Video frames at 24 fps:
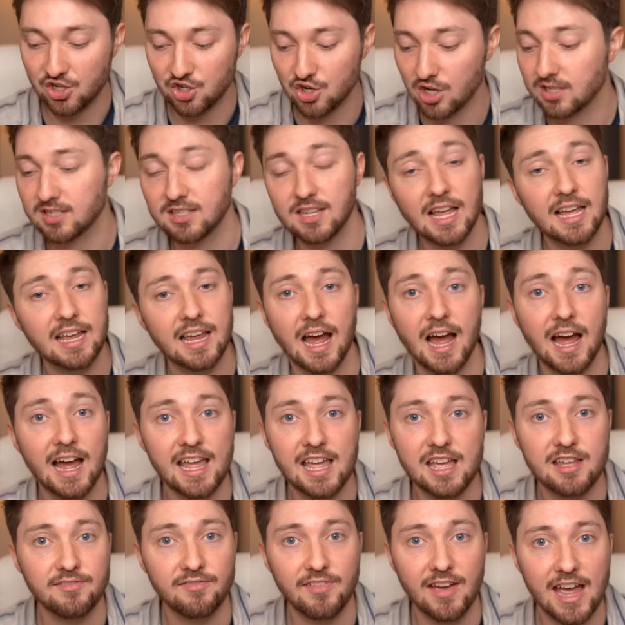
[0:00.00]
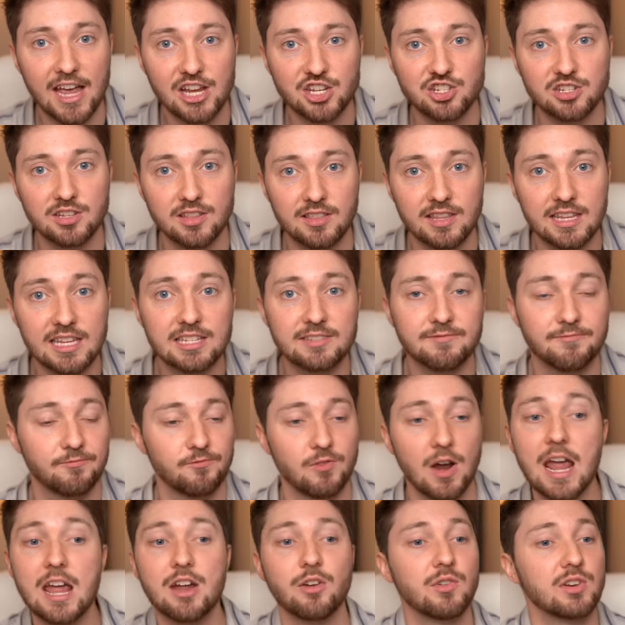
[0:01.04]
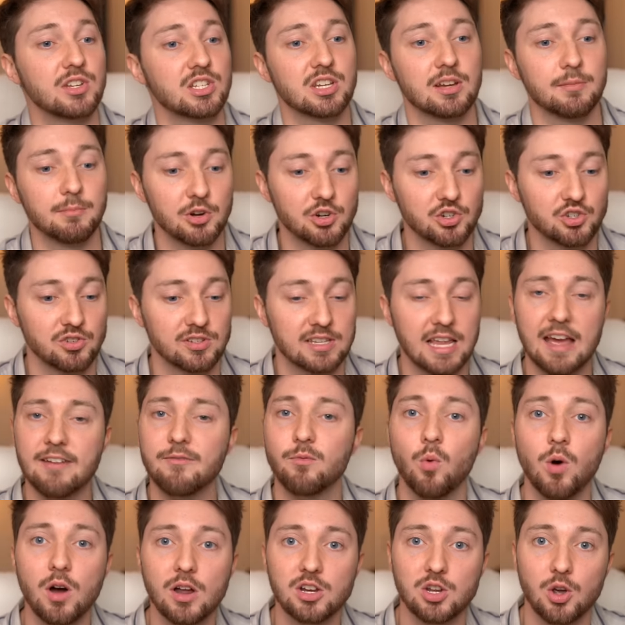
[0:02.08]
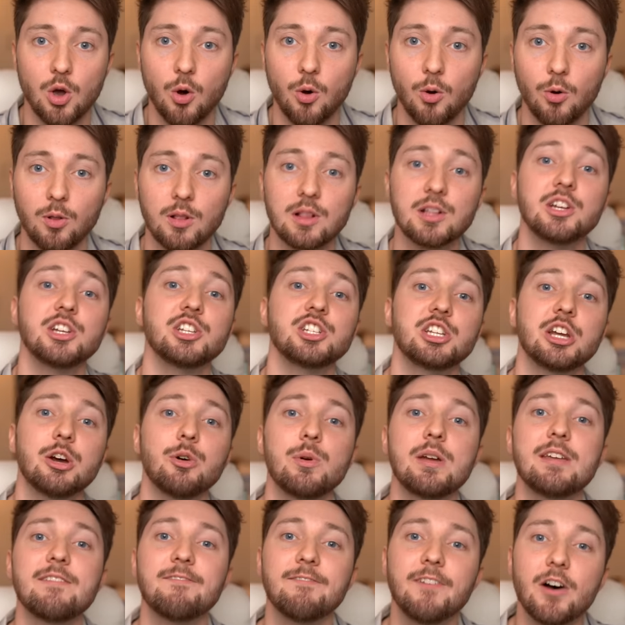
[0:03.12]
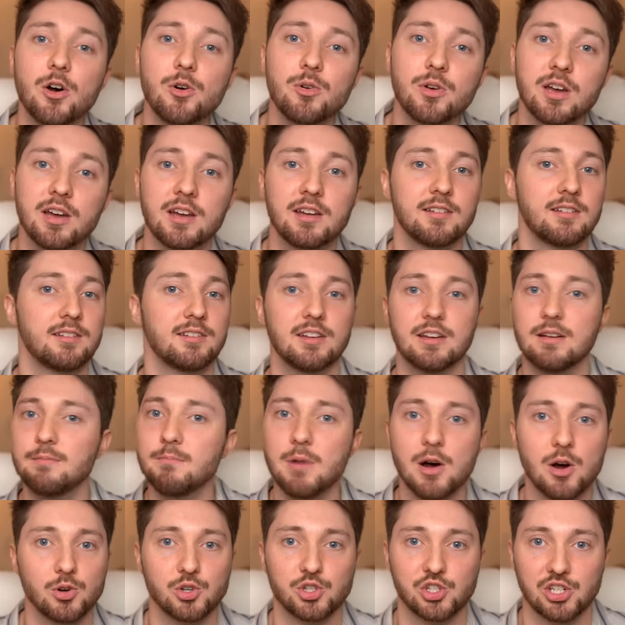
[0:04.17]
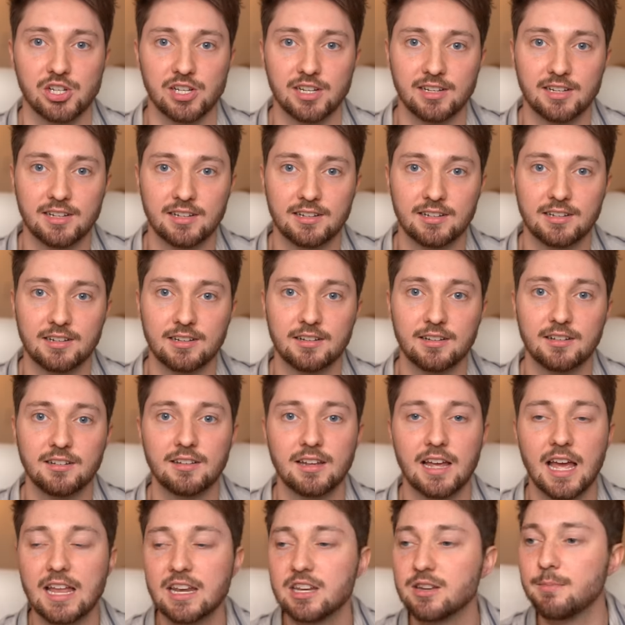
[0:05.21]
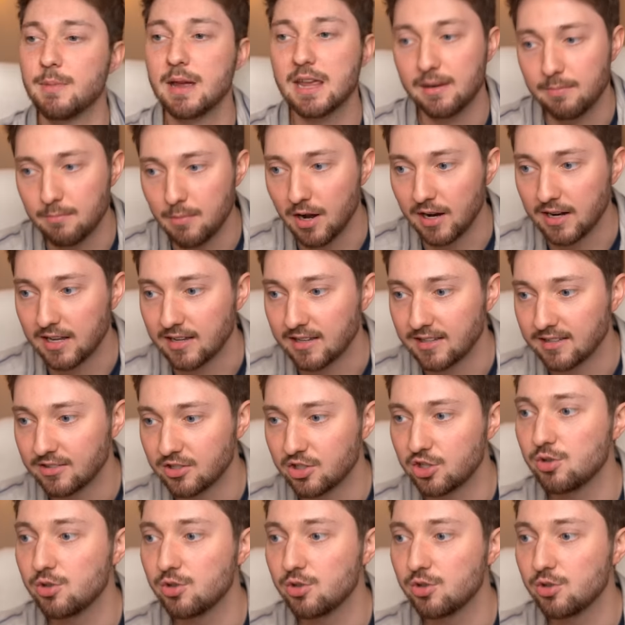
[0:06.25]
And just like high-end fashion, these fragrance commercials have one goal: to evoke emotion. And to make money.